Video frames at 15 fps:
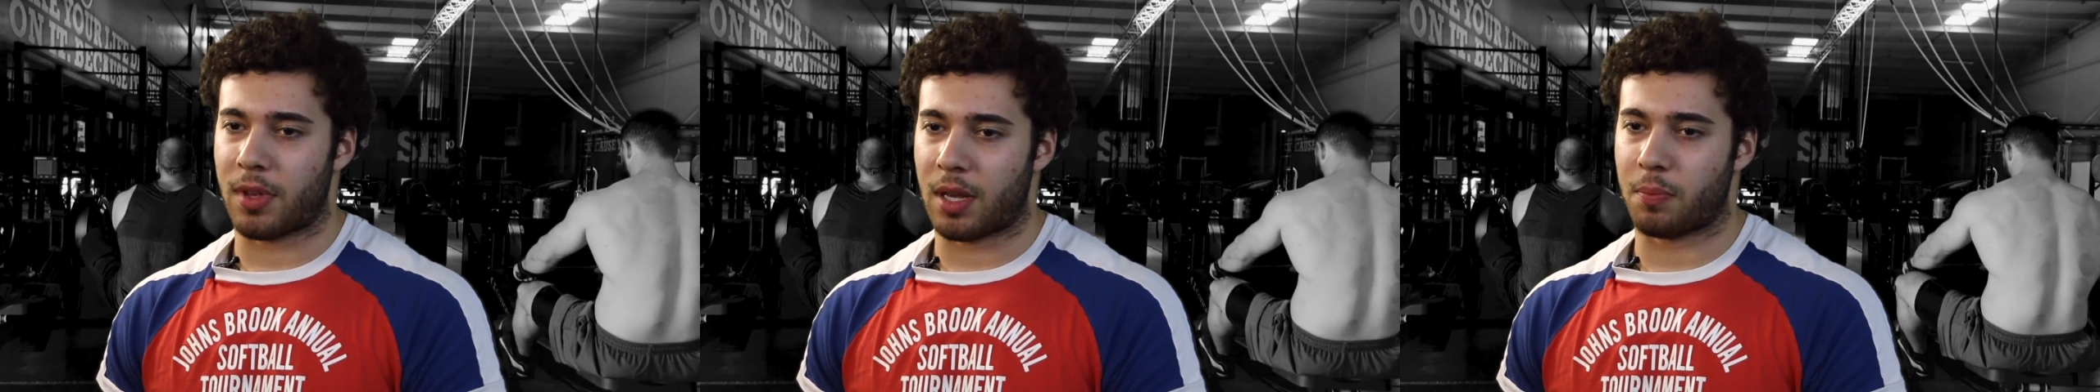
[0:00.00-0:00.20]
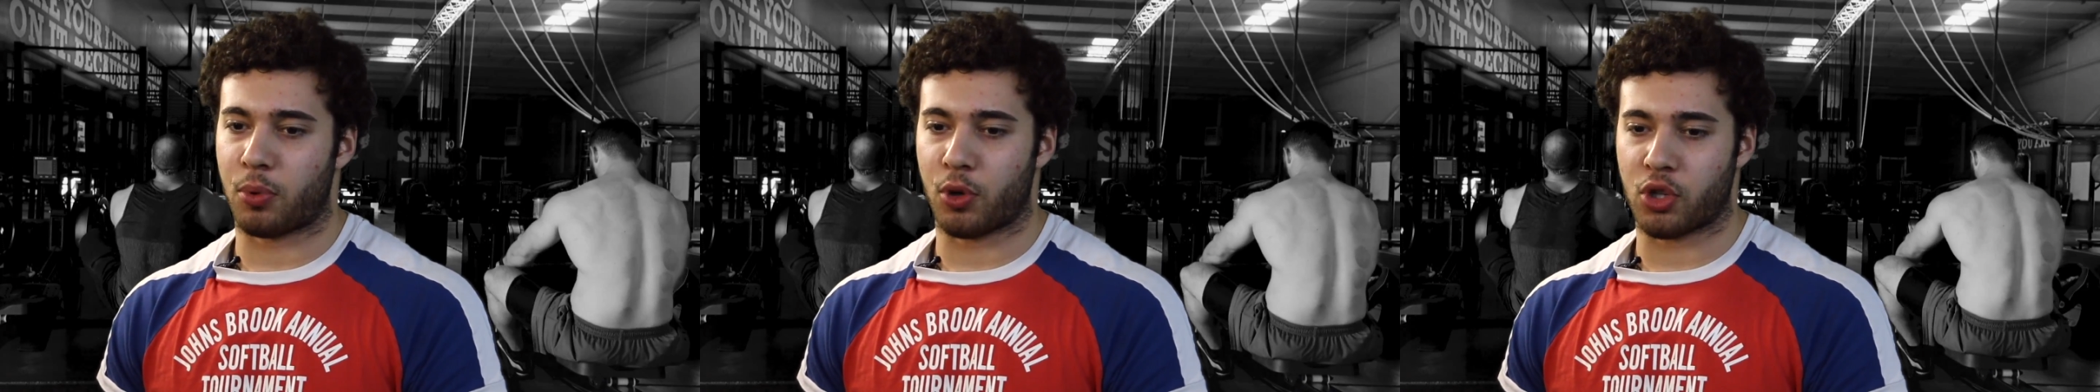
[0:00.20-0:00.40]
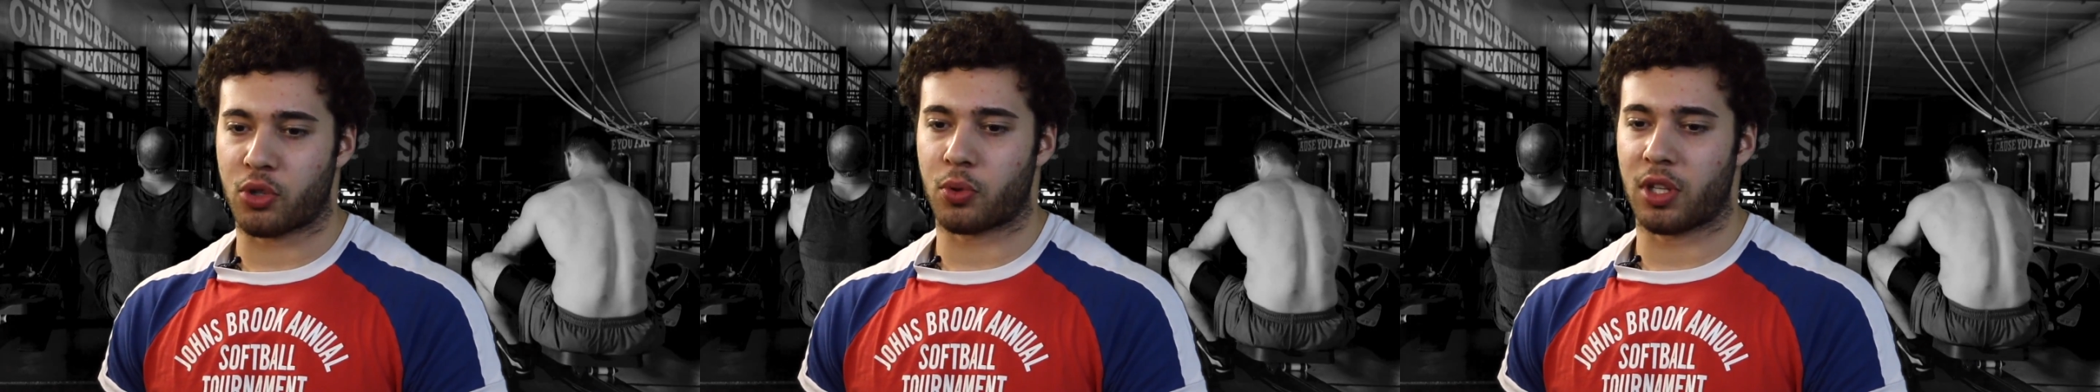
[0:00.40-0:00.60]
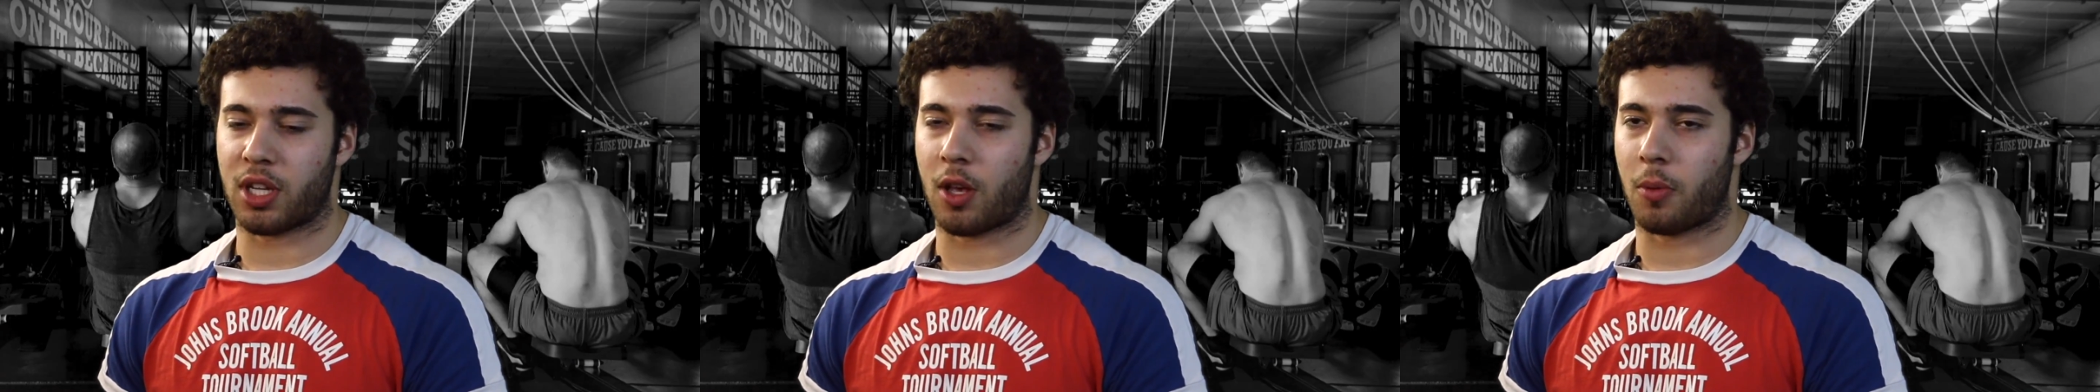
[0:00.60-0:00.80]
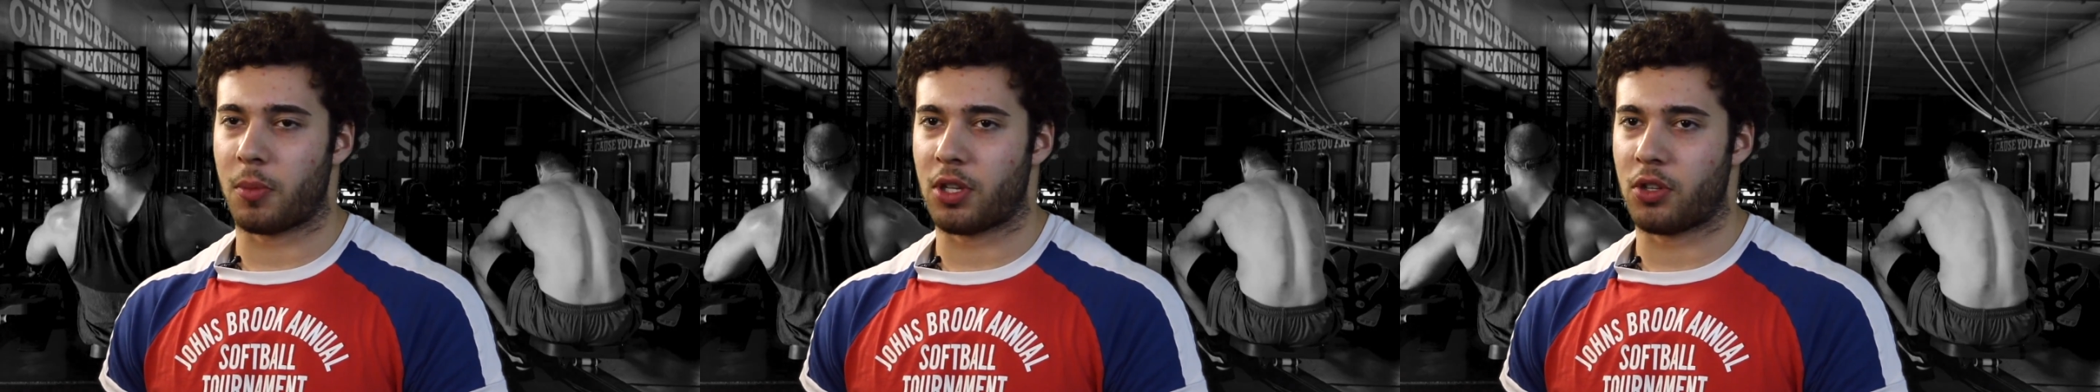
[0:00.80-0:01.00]
And push really
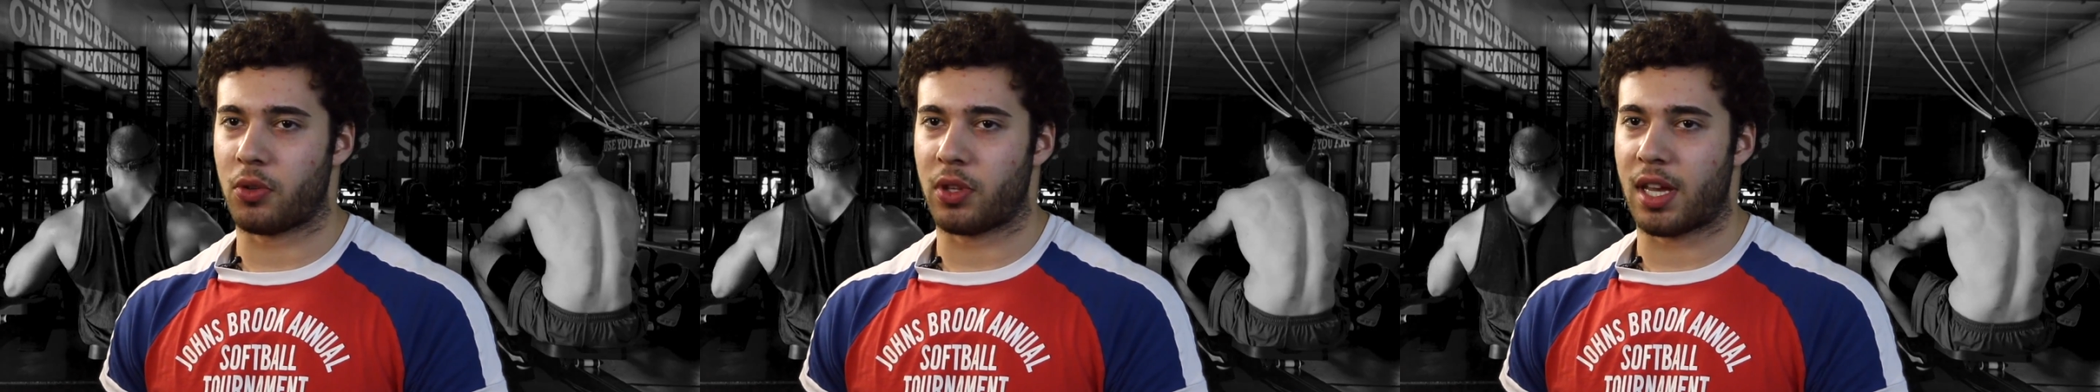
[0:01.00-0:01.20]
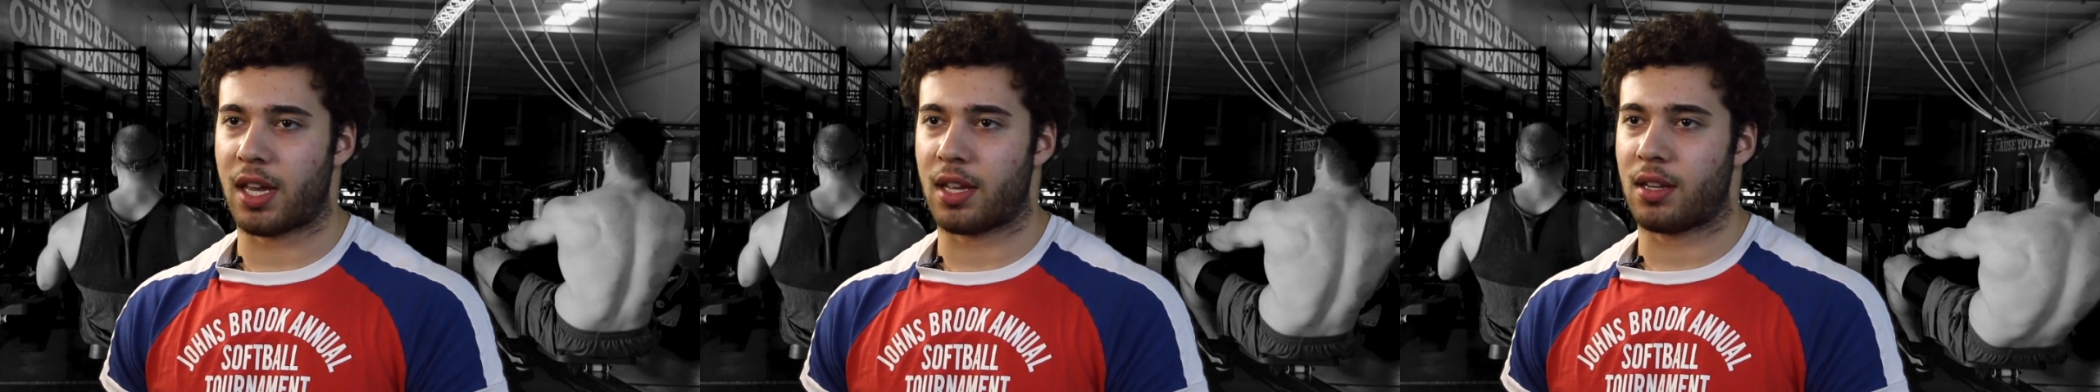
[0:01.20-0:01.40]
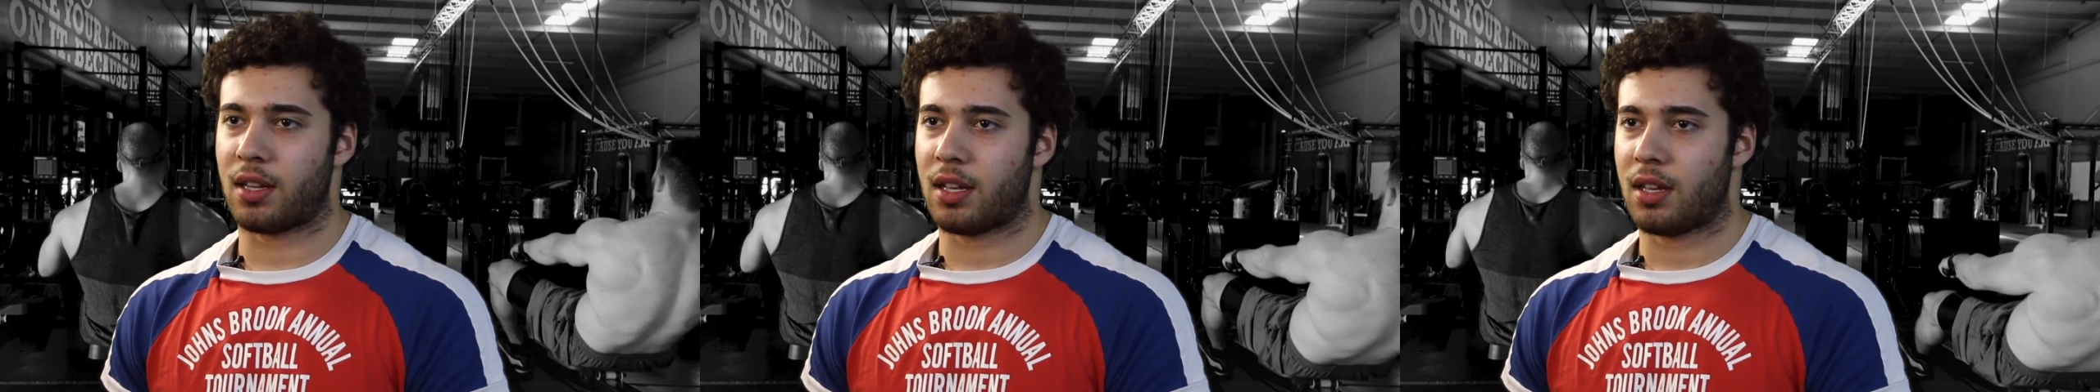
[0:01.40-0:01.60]
helped me do that